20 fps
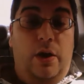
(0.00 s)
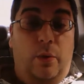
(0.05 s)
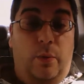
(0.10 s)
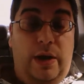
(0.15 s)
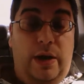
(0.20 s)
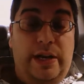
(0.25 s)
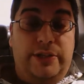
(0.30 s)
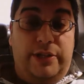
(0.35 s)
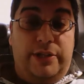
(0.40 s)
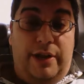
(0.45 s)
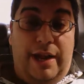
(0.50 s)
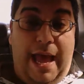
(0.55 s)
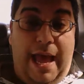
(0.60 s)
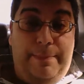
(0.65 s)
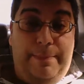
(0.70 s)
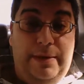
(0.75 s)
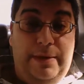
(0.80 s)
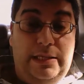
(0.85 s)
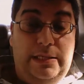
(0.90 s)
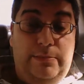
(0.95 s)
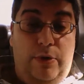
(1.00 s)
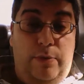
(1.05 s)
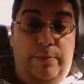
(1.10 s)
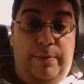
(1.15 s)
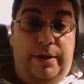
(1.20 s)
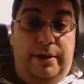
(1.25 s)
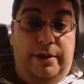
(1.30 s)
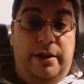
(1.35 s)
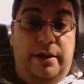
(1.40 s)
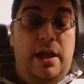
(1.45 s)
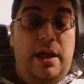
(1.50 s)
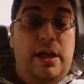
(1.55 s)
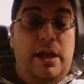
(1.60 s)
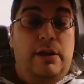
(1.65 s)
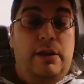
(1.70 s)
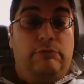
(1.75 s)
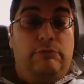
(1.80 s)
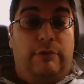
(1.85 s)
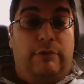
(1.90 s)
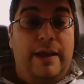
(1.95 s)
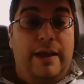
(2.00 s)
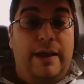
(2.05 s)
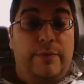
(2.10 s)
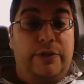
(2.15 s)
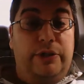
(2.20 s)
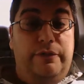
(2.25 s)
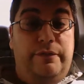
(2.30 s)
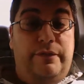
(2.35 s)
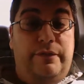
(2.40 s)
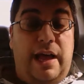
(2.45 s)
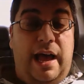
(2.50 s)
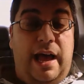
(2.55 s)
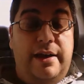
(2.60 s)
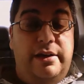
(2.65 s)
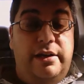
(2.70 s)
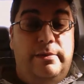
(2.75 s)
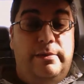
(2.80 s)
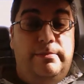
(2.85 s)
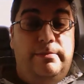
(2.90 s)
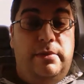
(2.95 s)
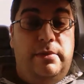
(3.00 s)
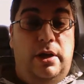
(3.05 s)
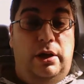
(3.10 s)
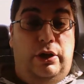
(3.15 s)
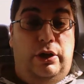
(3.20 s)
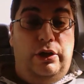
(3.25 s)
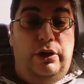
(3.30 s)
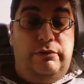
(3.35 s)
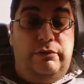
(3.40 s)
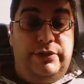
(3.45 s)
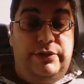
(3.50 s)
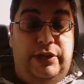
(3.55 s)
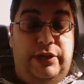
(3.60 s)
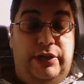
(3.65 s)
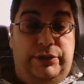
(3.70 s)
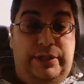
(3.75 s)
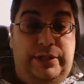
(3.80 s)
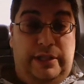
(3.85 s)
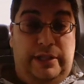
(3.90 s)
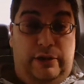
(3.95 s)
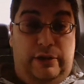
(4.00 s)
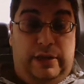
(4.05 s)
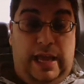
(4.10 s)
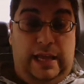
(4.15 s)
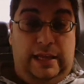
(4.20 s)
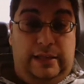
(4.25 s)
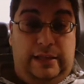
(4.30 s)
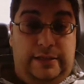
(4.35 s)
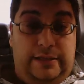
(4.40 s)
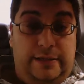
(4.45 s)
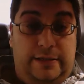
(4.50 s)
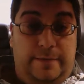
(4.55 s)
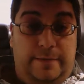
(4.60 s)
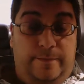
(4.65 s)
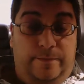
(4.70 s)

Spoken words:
When is their happiest moment? Right when you've gotten them a good result in their case.